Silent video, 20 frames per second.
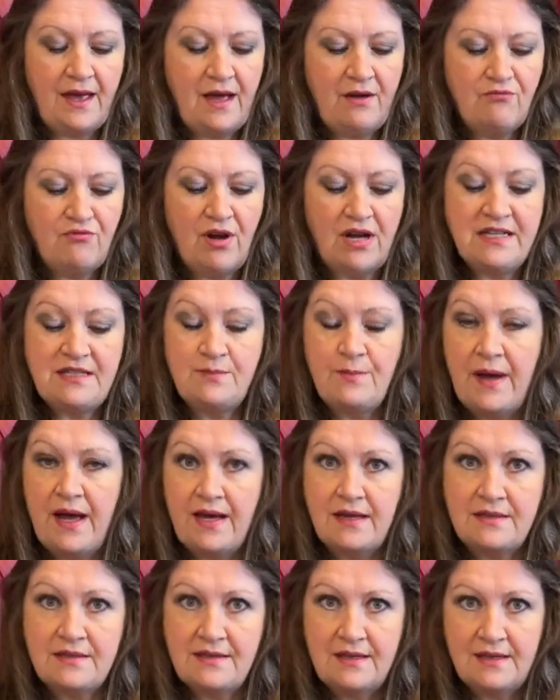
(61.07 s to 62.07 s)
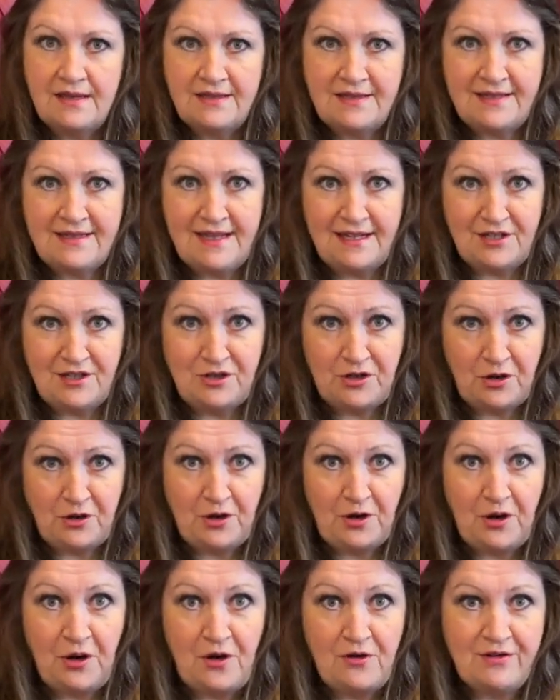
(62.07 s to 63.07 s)
rice bags instead of
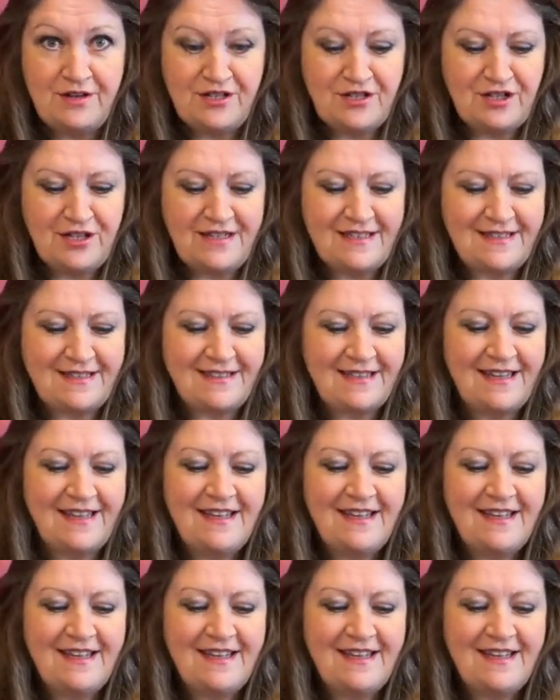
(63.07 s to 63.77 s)
chocolate oranges,